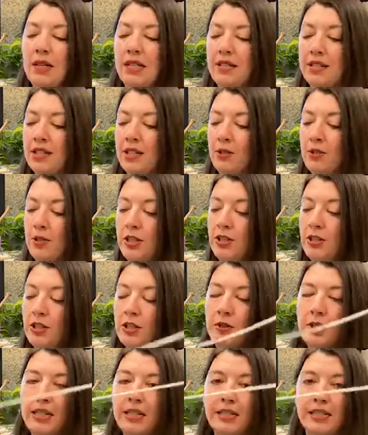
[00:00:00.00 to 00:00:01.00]
So you're
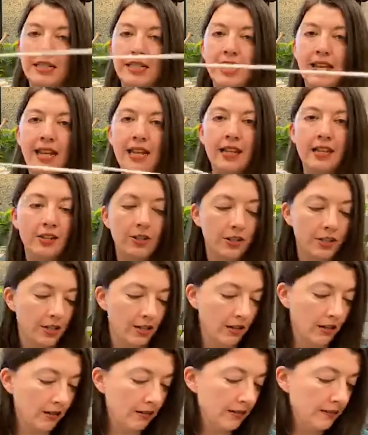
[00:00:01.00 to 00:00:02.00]
going to take your
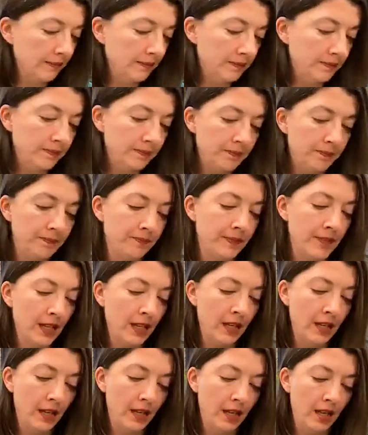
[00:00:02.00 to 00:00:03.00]
yarn
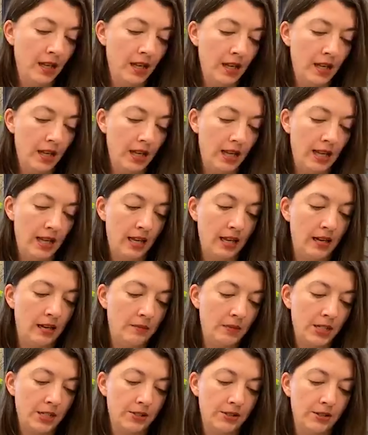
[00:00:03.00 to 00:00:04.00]
and
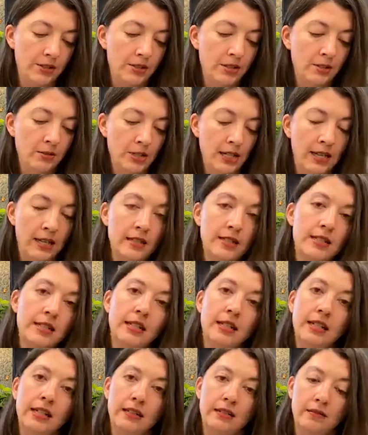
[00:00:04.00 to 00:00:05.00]
make sure there's no knots in
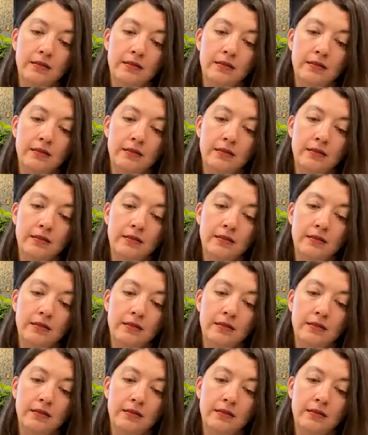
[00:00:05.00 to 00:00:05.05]
it.